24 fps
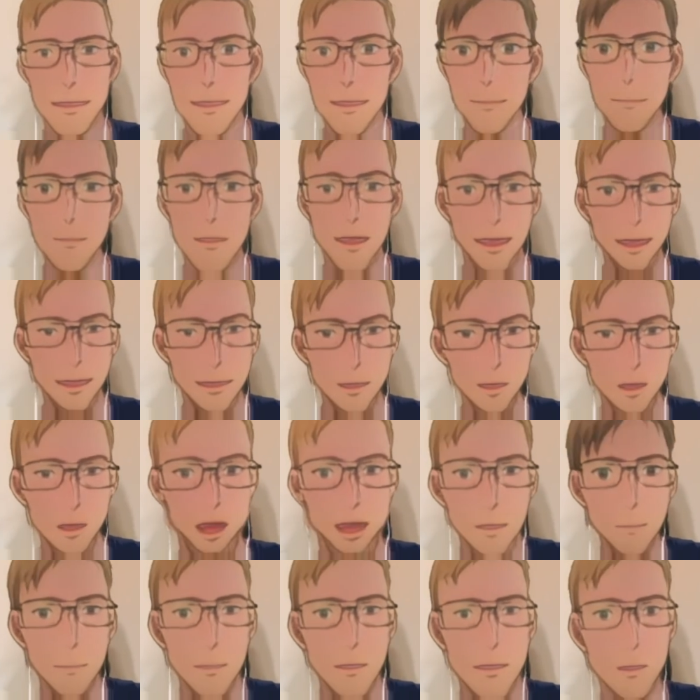seemed like the
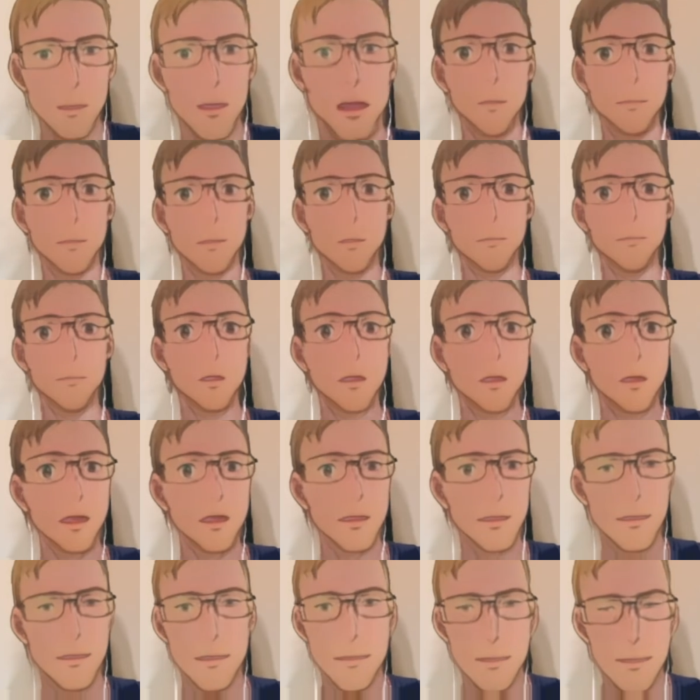cheapest option, which
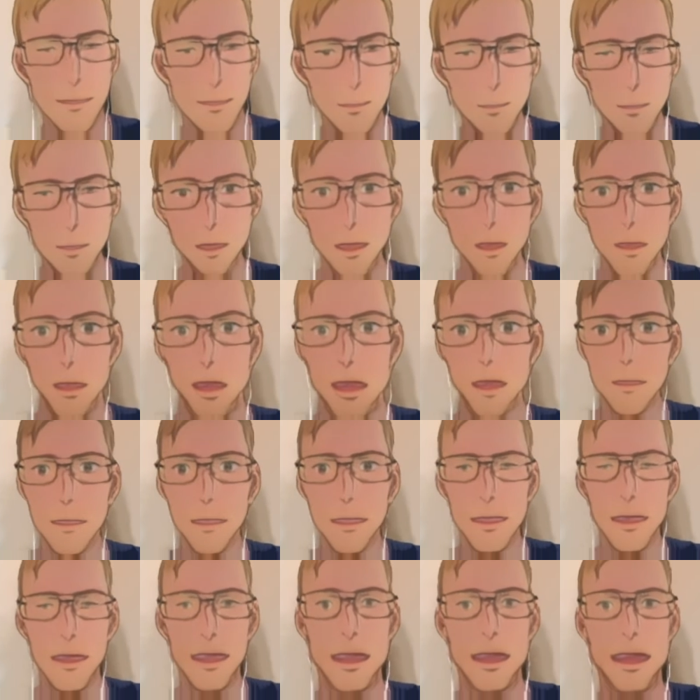is still doing a lot.
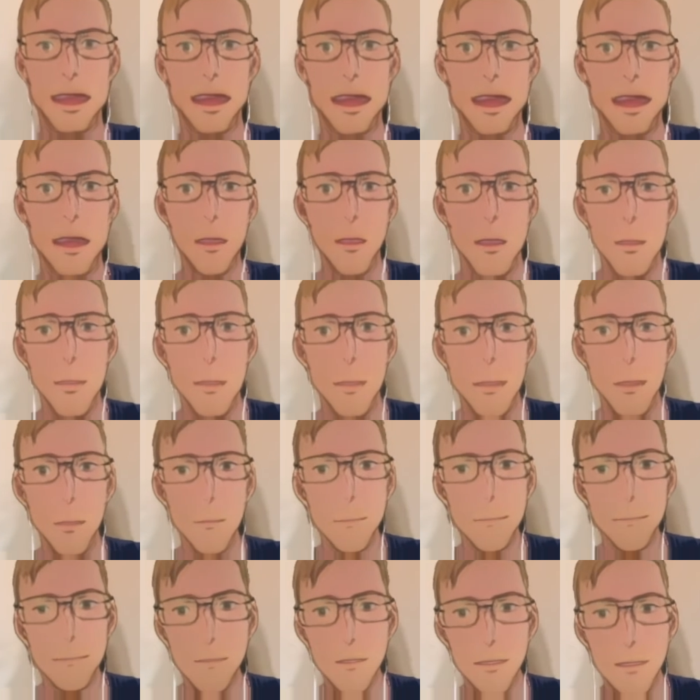
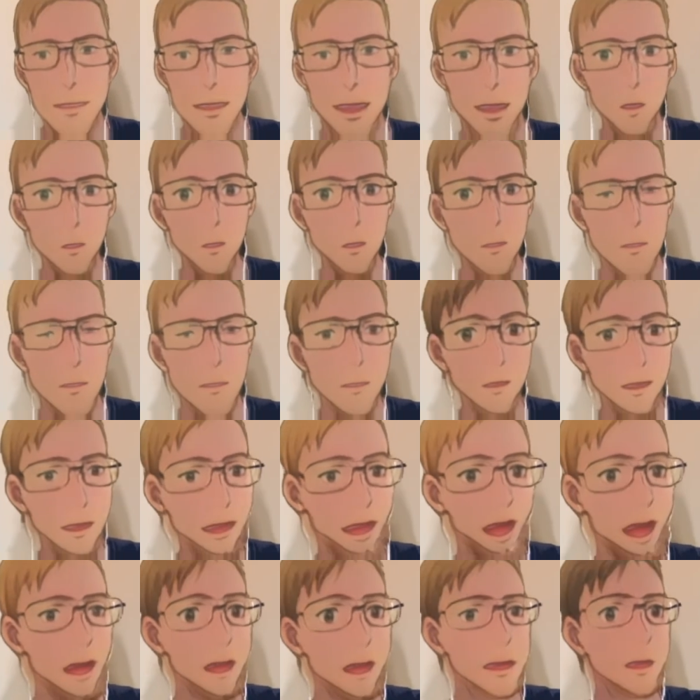Now the
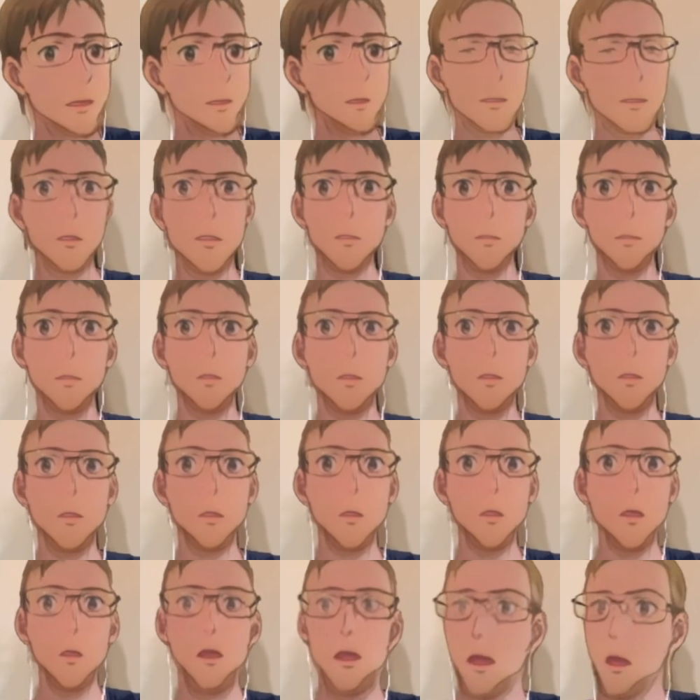last
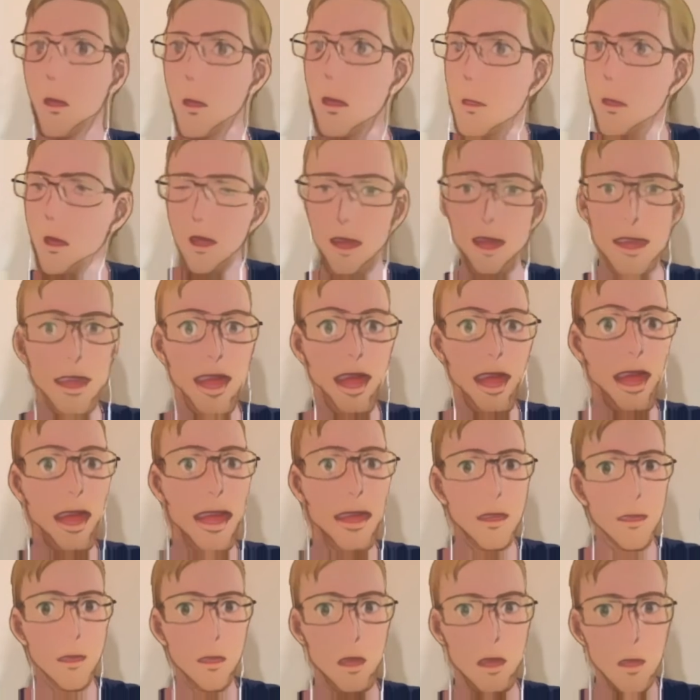thing
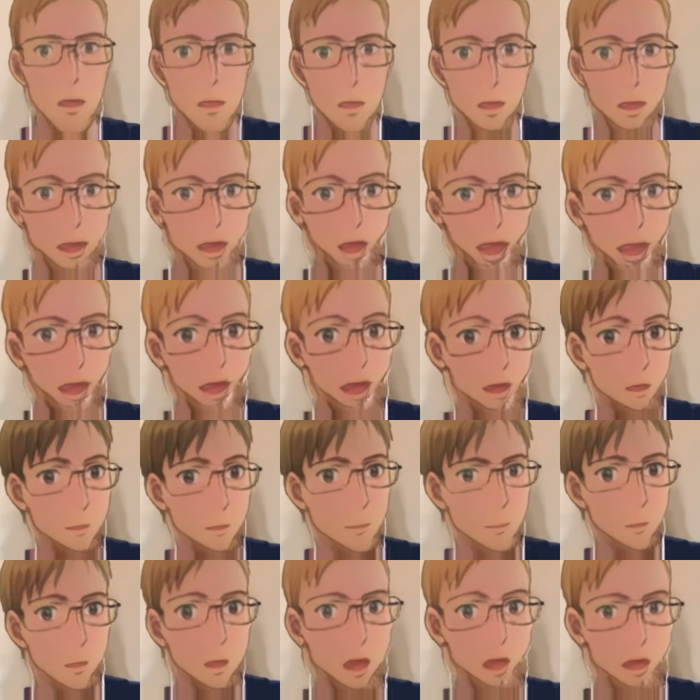I
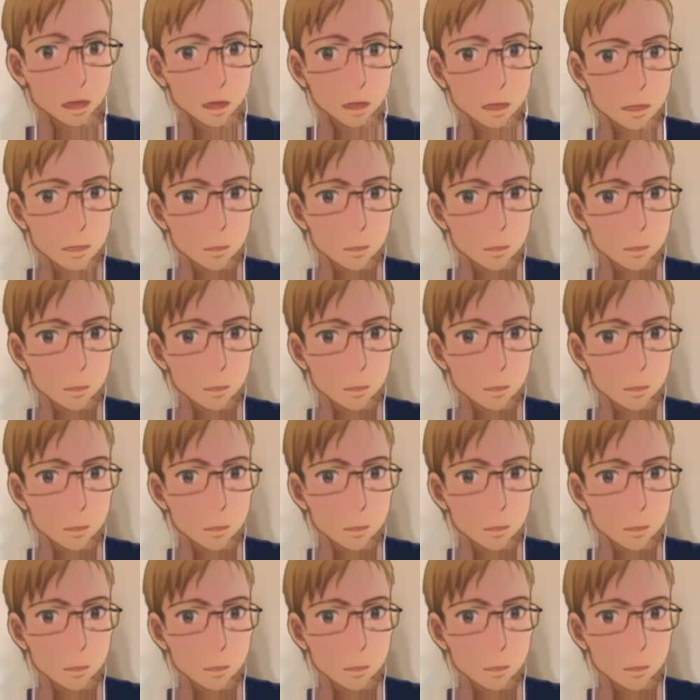have, which I didn't